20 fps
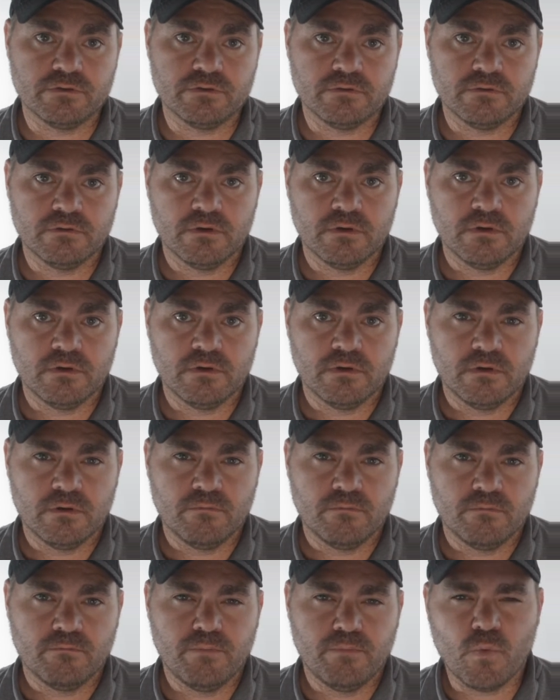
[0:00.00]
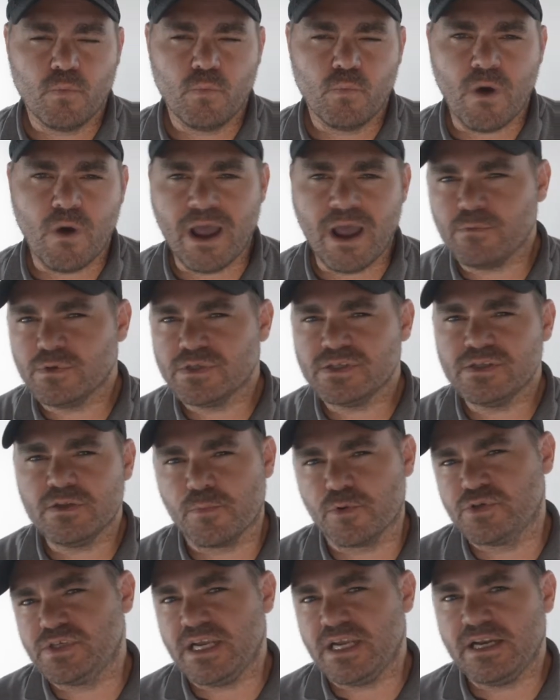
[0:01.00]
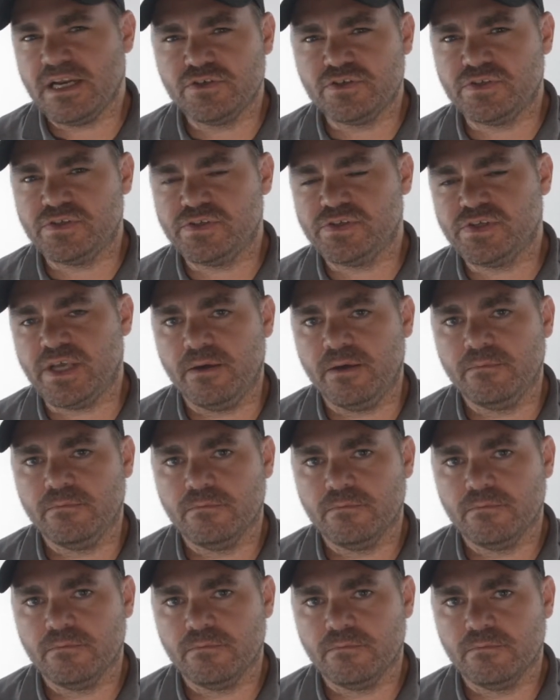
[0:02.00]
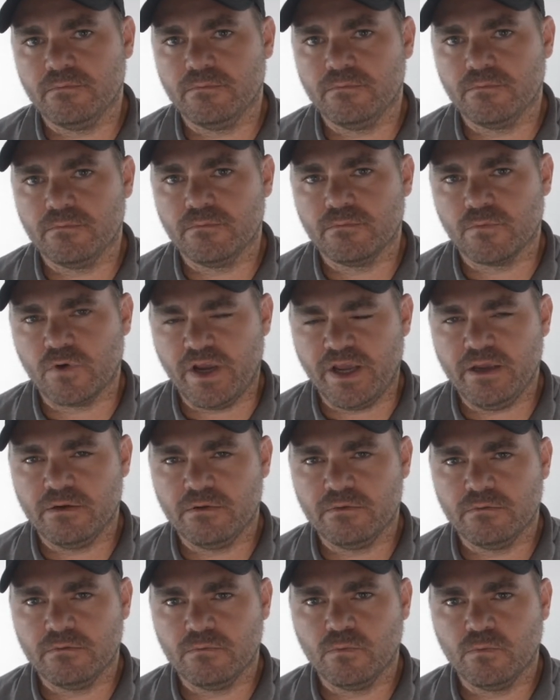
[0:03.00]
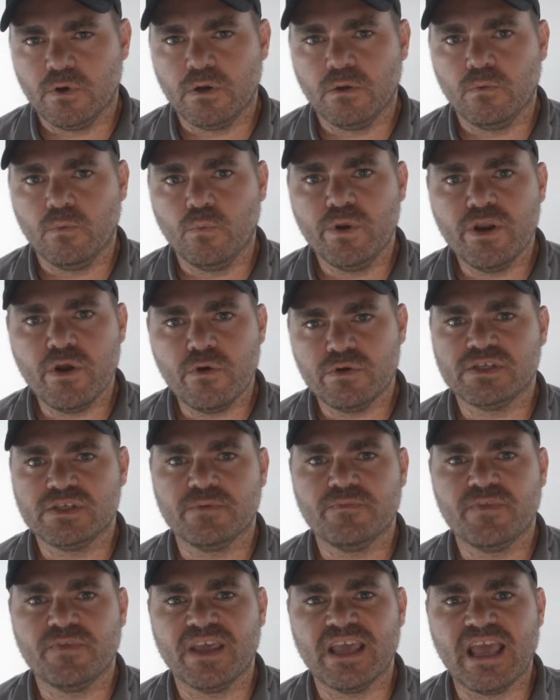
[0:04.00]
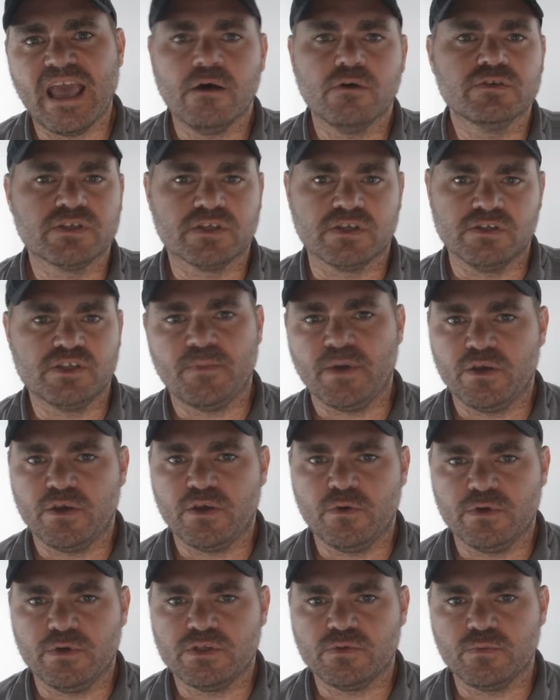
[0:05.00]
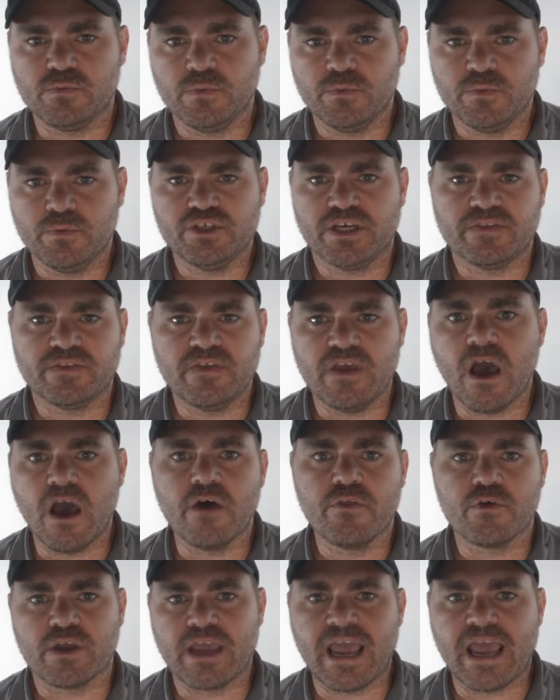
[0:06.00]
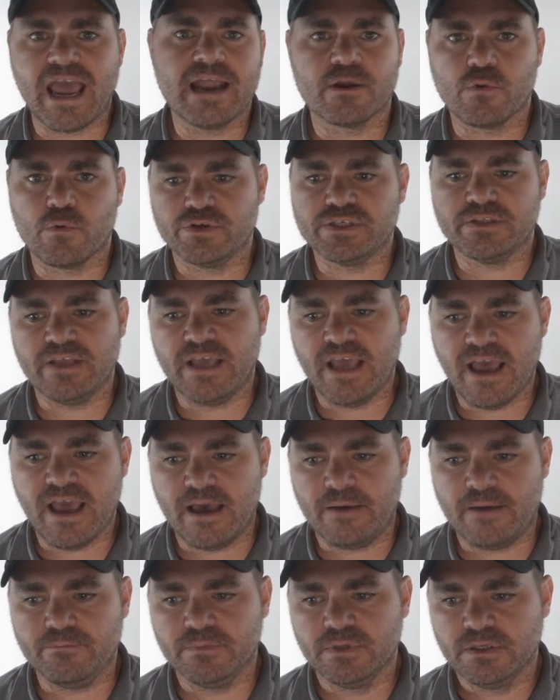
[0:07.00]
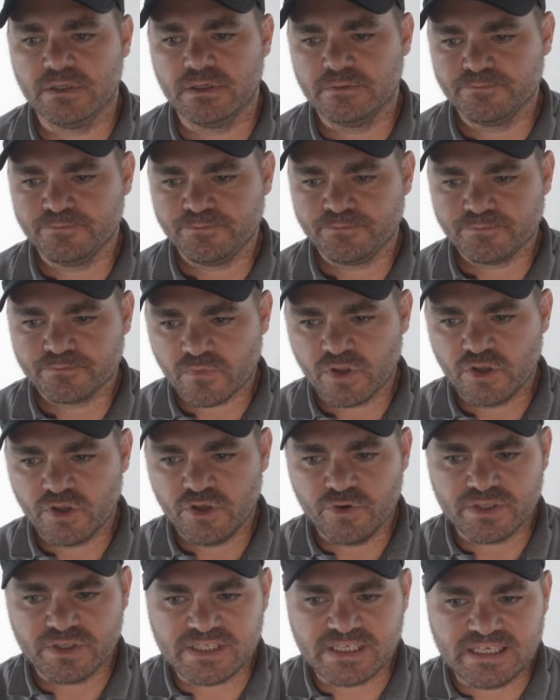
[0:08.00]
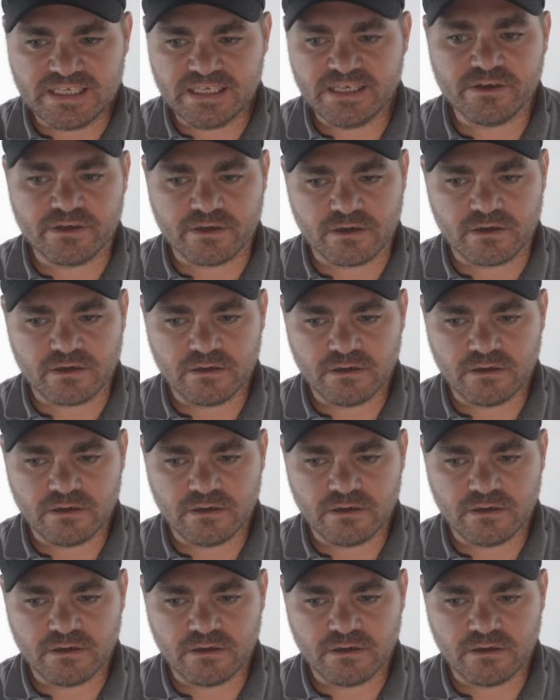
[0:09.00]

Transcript: But why wasn't the percentage the same, right? Well, we noticed something else conspicuous when we checked the other categories on the app. You can see here,